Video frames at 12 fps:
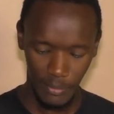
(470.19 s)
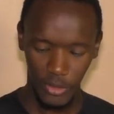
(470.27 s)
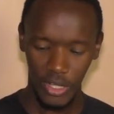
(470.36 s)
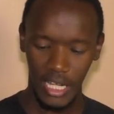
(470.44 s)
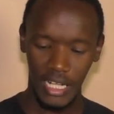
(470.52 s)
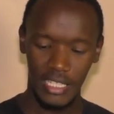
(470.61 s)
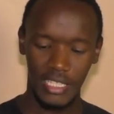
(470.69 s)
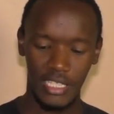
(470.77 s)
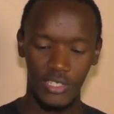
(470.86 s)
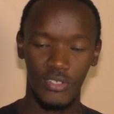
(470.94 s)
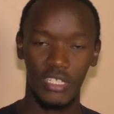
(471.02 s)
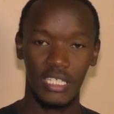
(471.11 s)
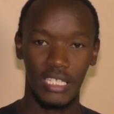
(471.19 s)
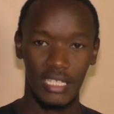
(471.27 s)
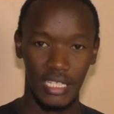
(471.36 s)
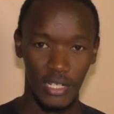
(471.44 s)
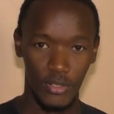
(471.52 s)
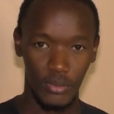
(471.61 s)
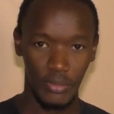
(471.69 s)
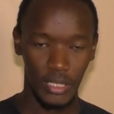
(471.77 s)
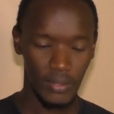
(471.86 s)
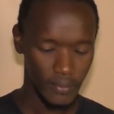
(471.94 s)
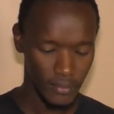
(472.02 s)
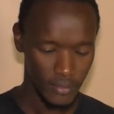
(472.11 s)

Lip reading: some organization in Nairobi.